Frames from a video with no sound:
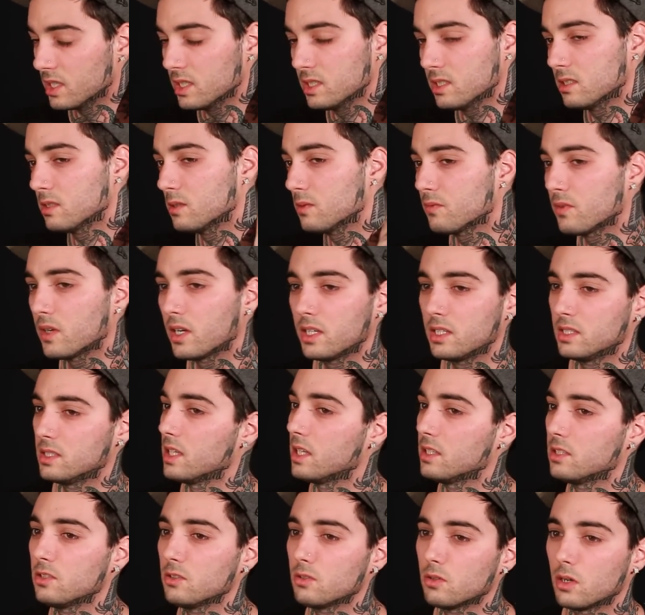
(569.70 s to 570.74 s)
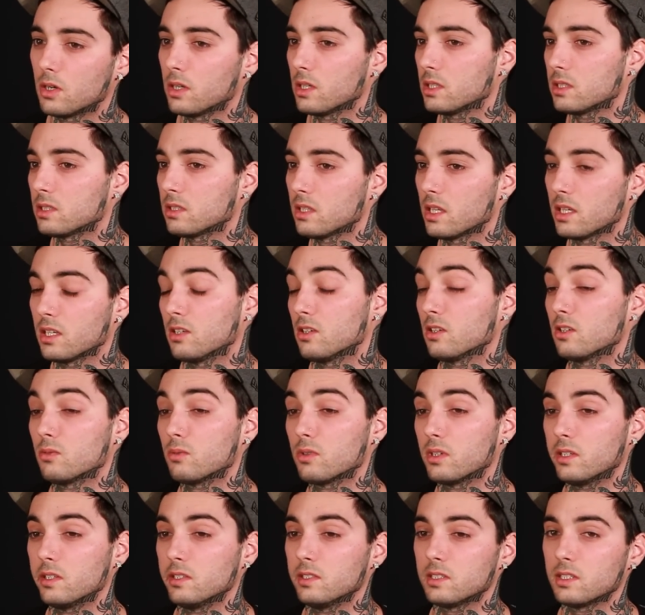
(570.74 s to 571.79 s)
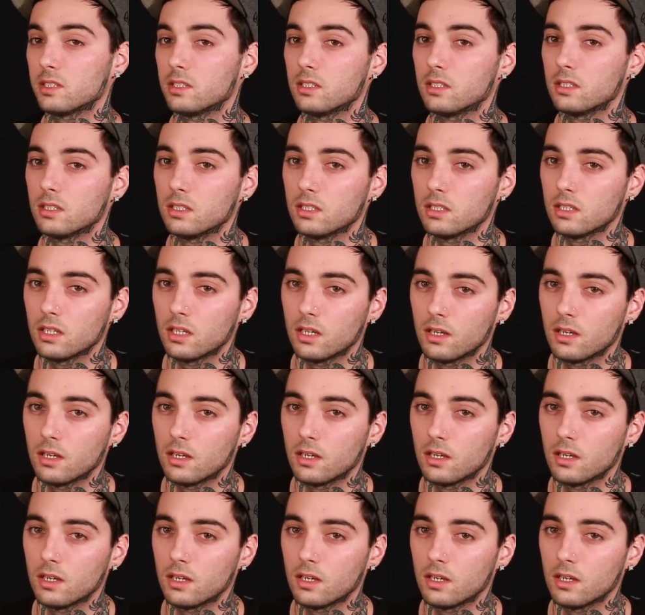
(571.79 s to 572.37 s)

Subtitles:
easy to find tattoo artists, like good ones, and